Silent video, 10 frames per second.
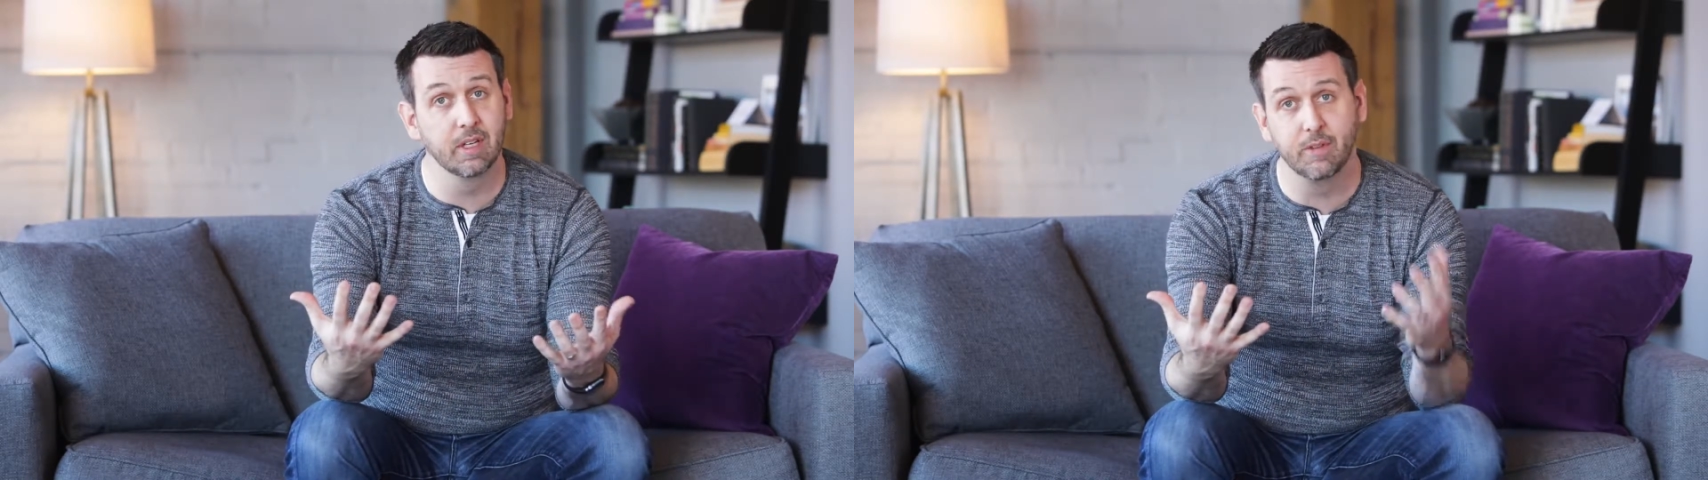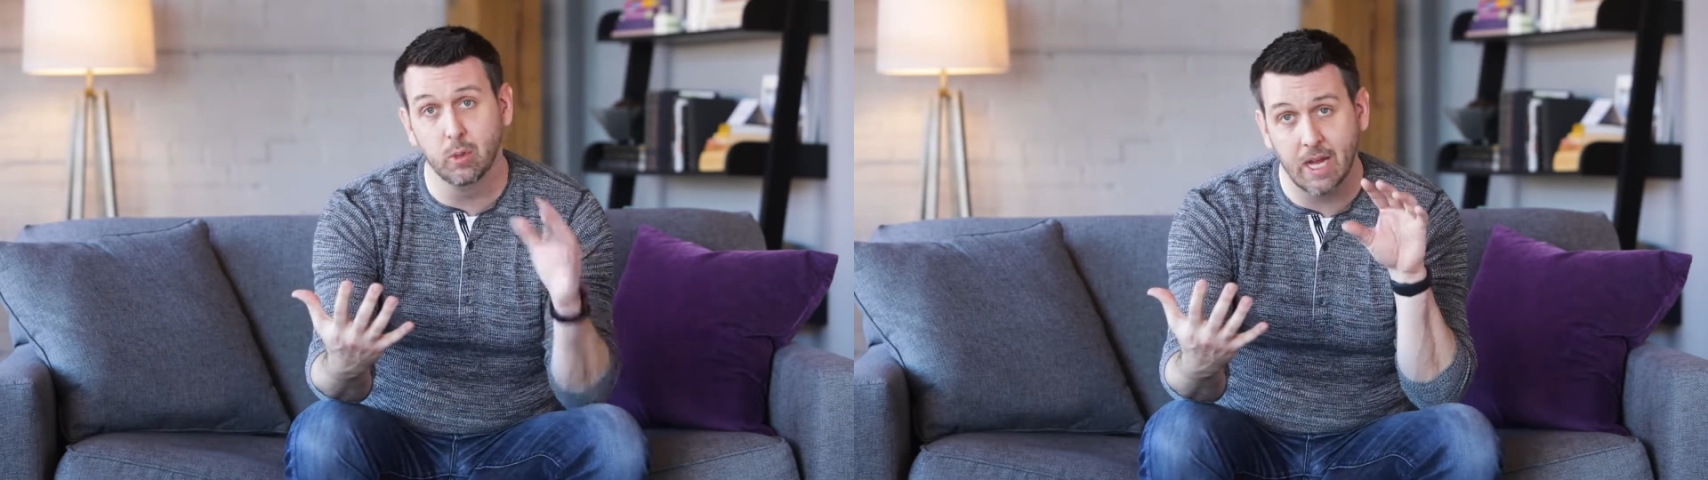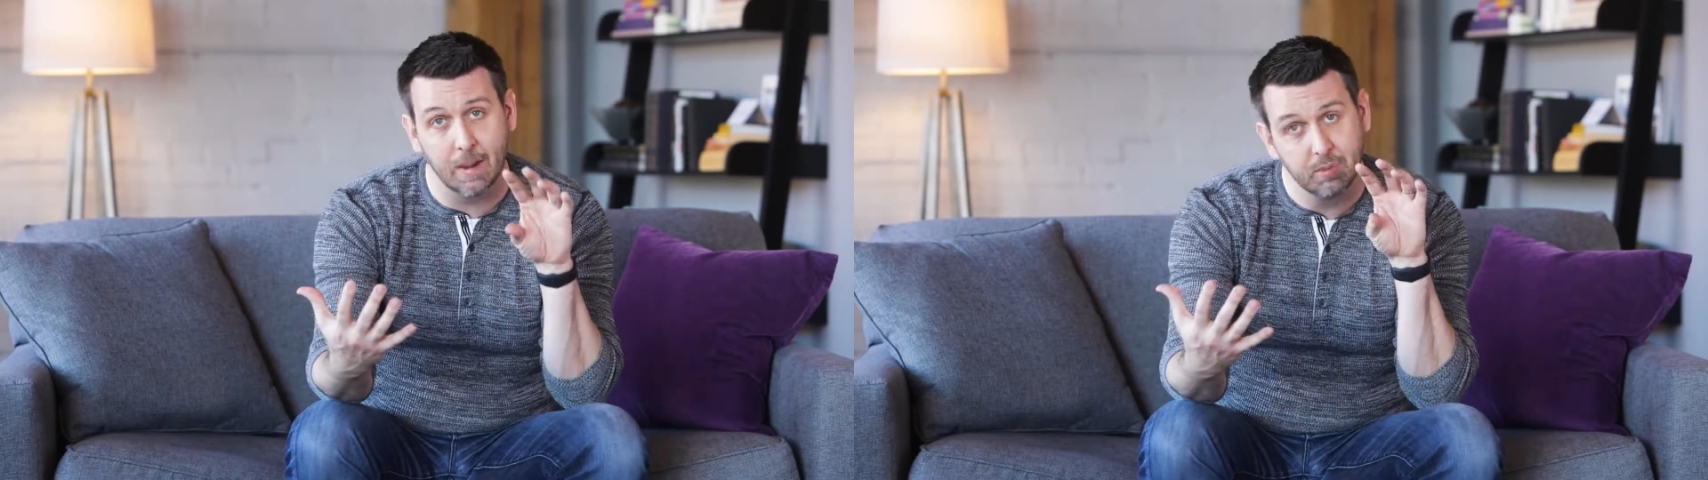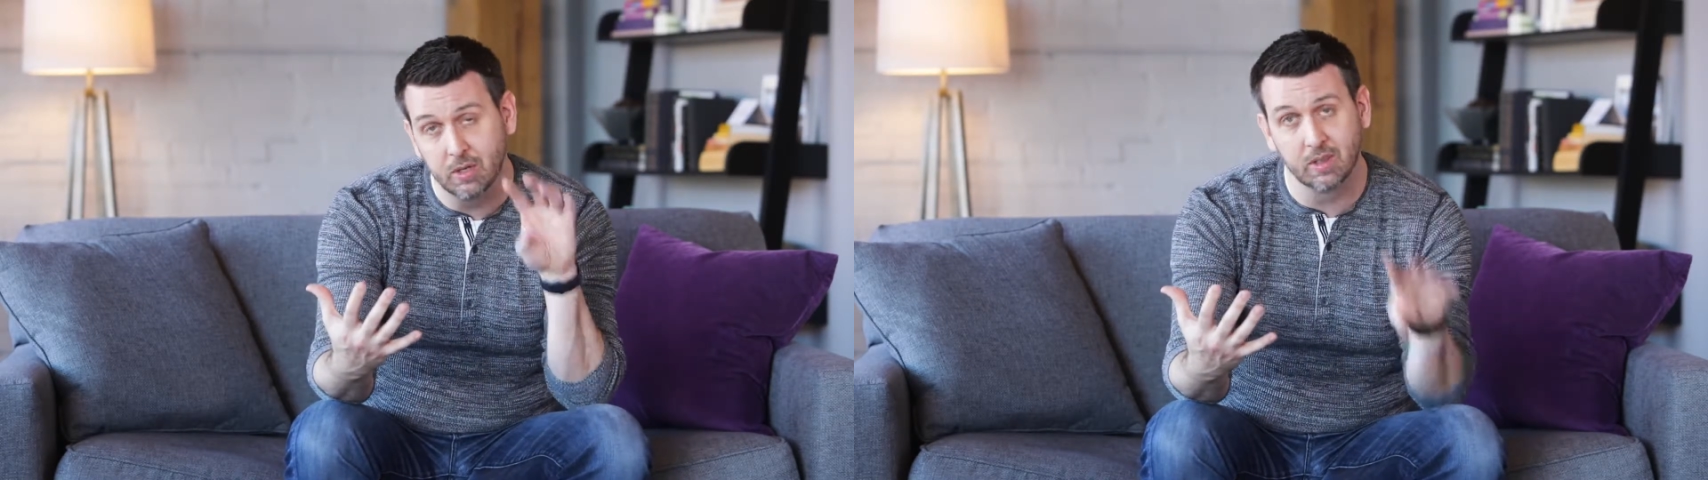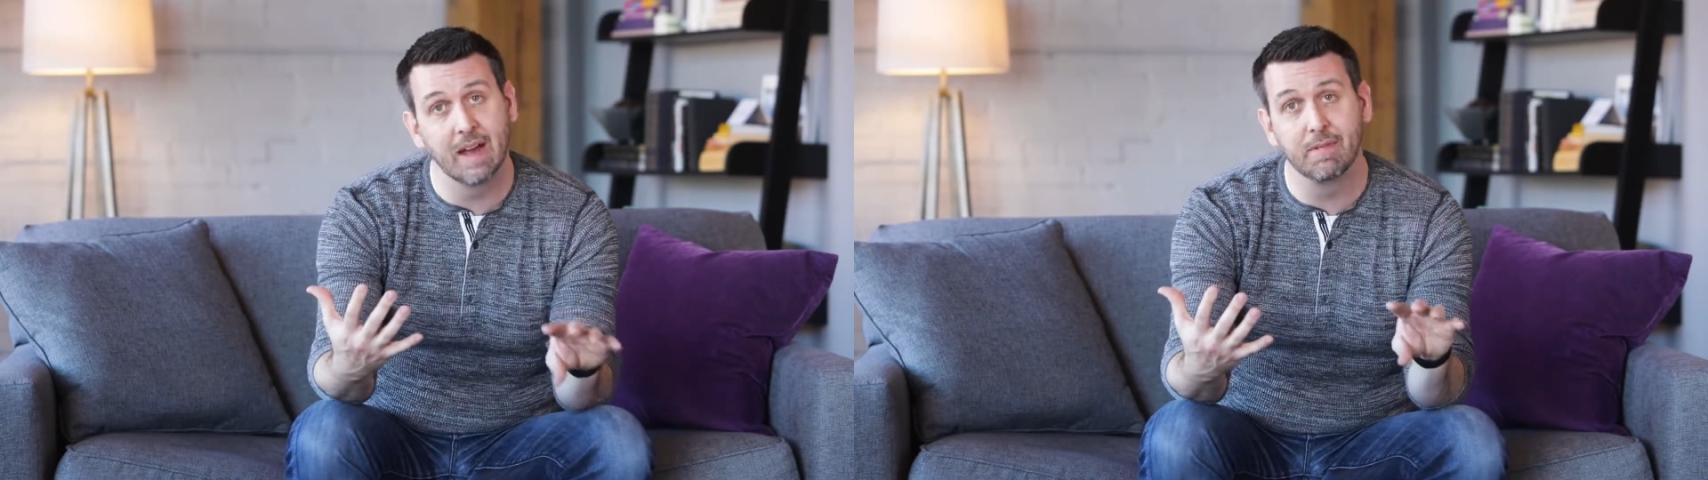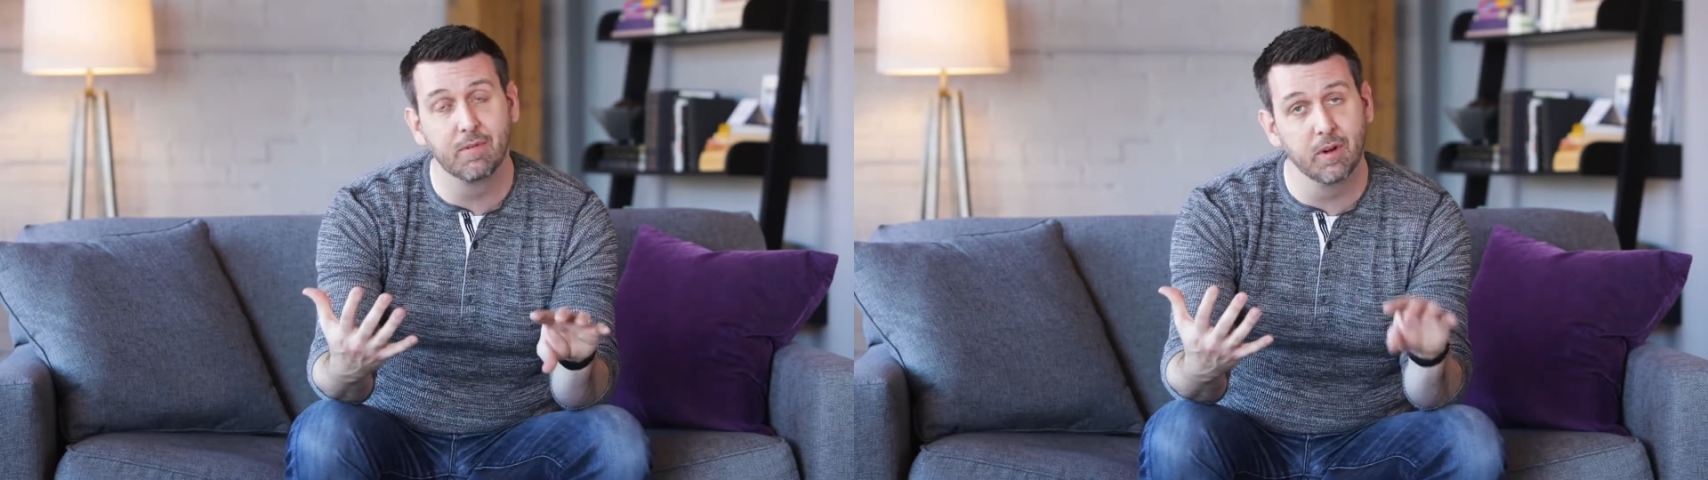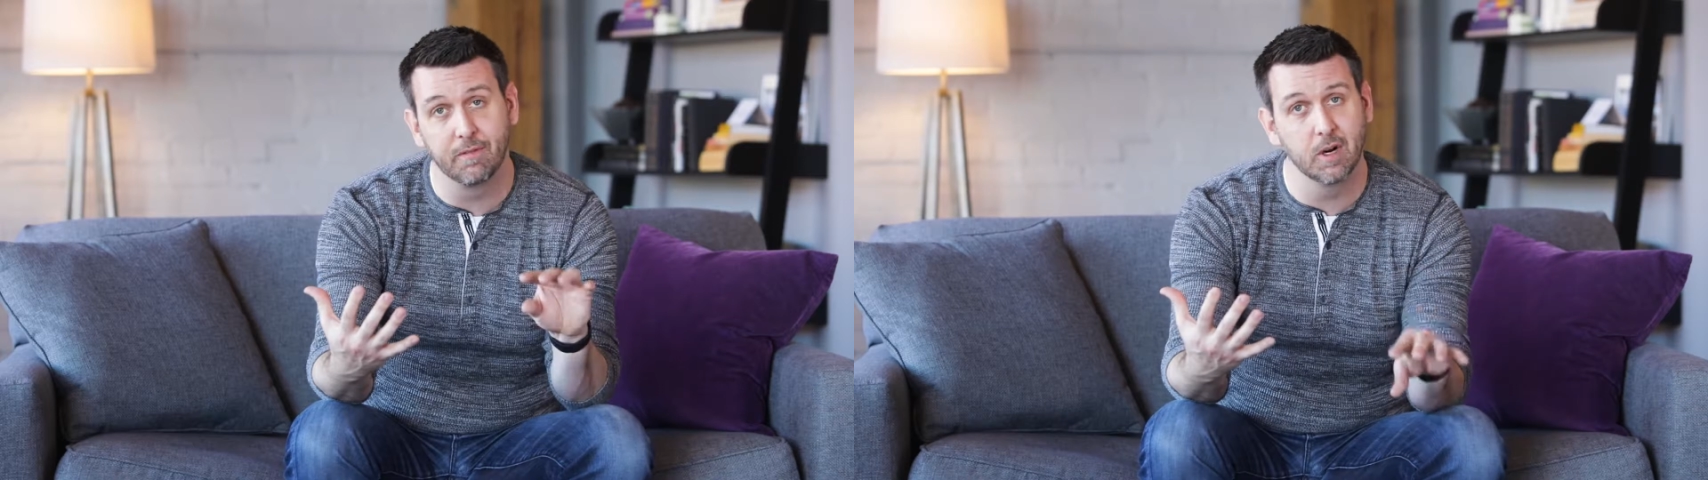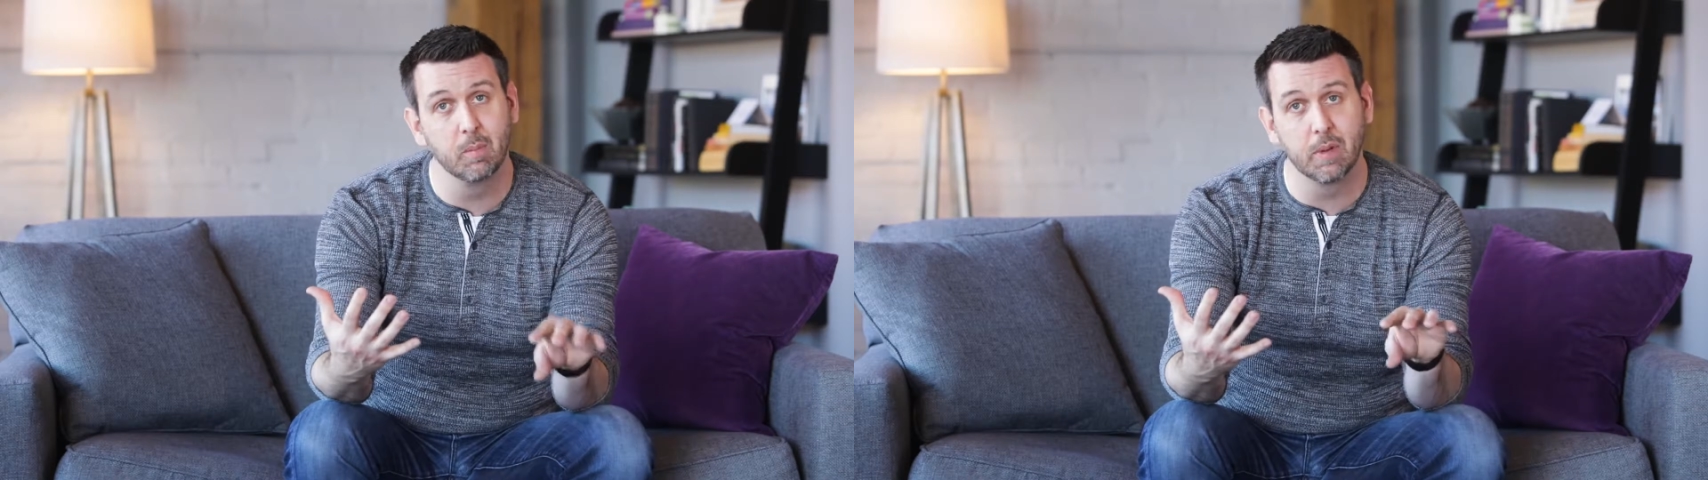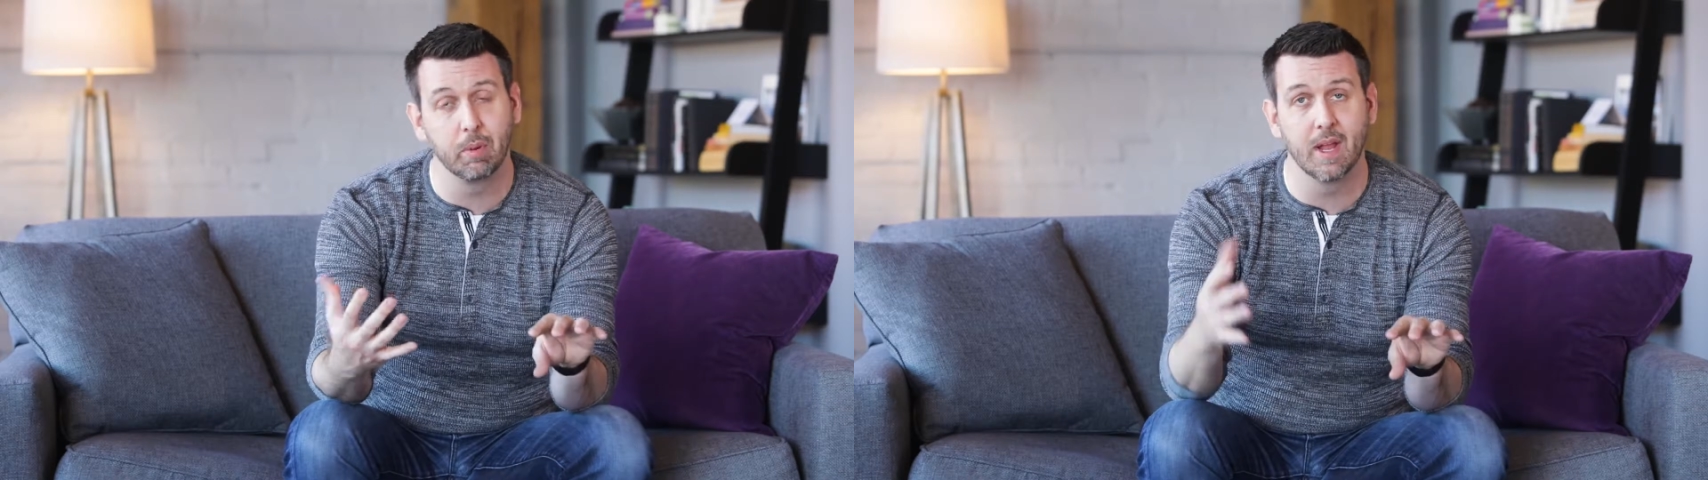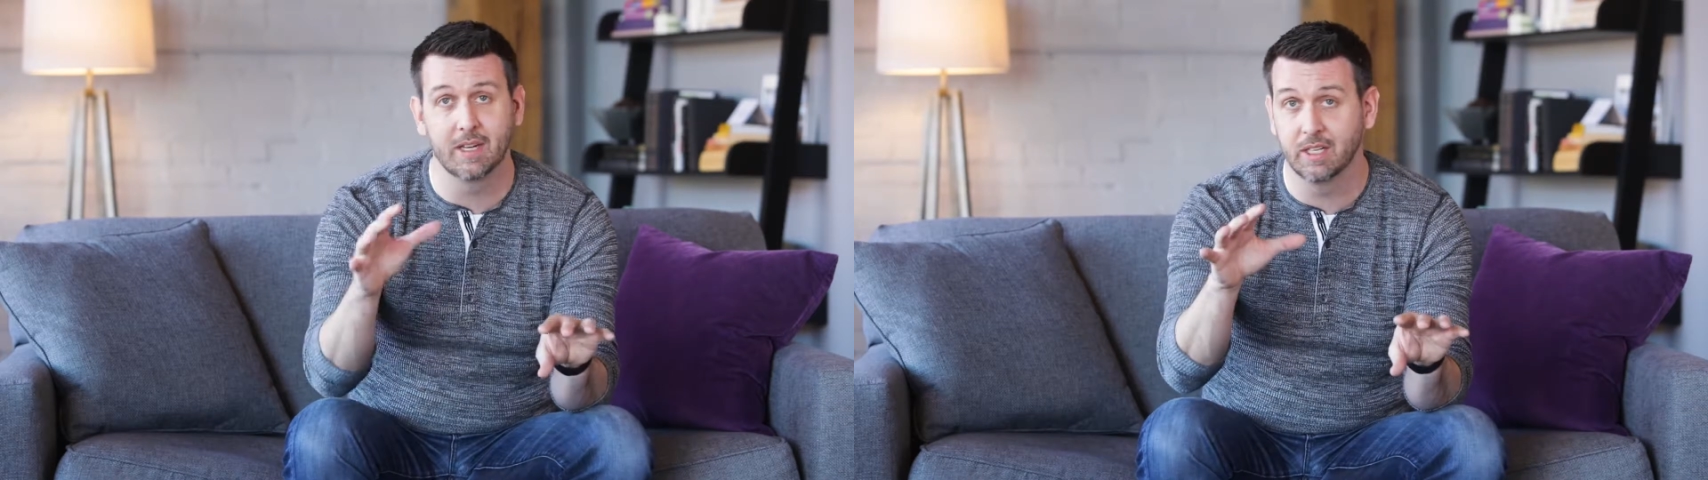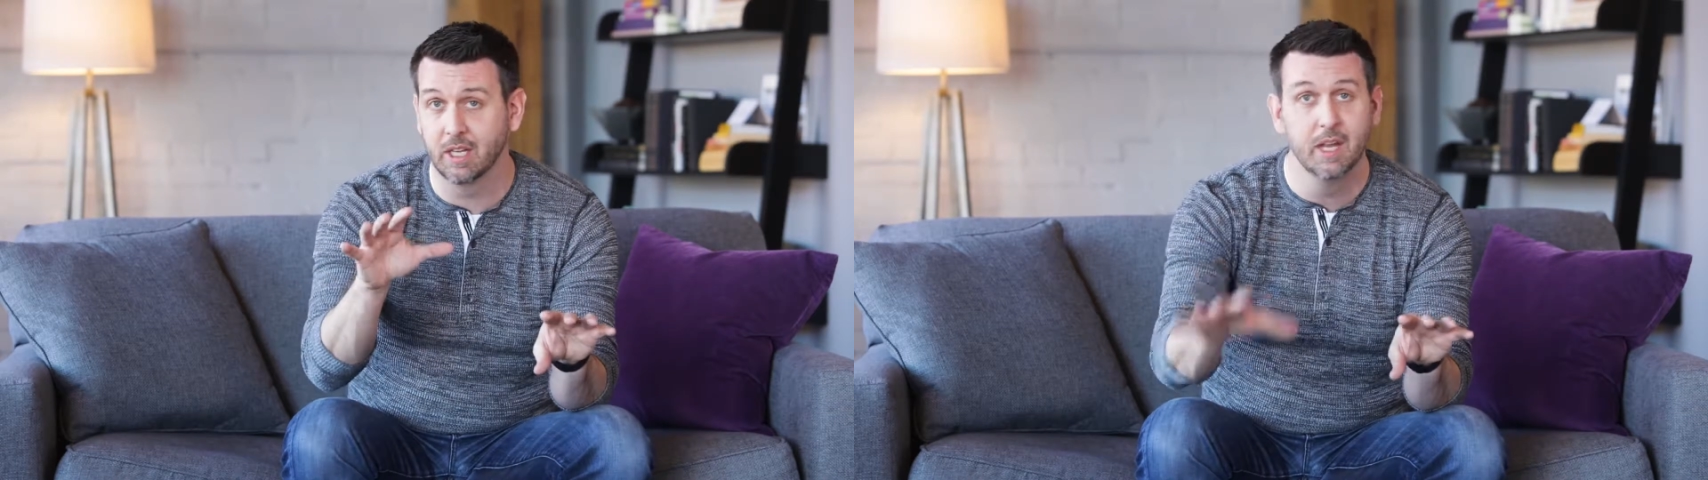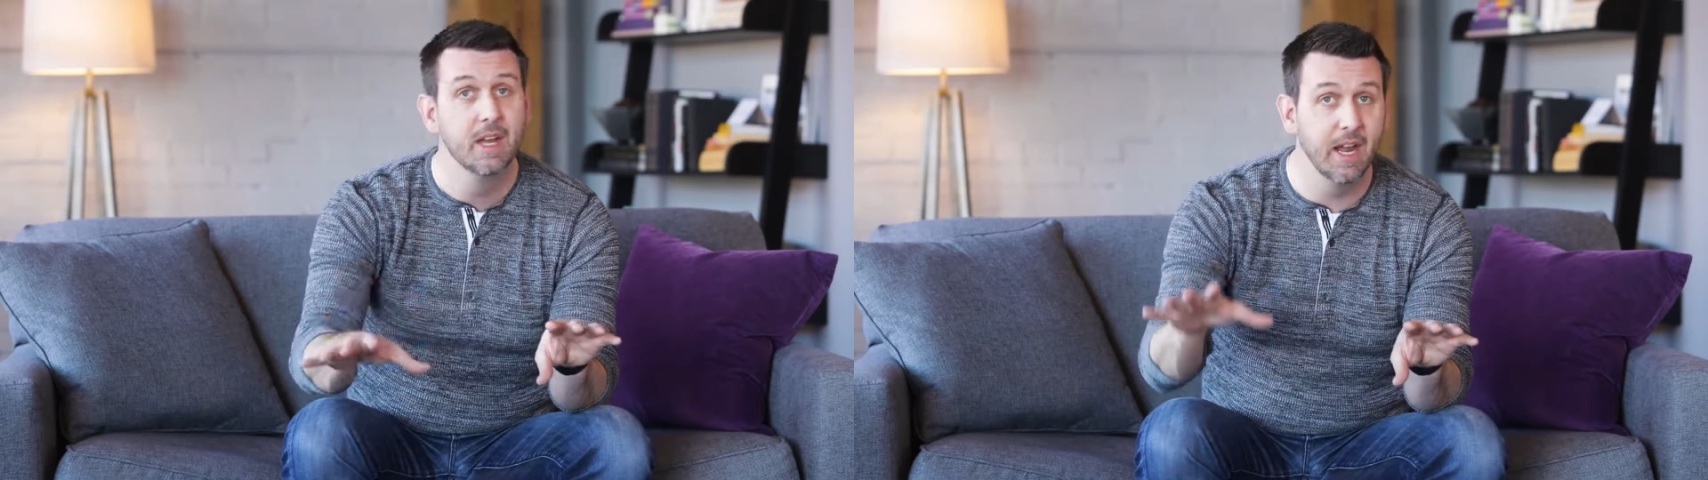If you kept your left foot firmly planted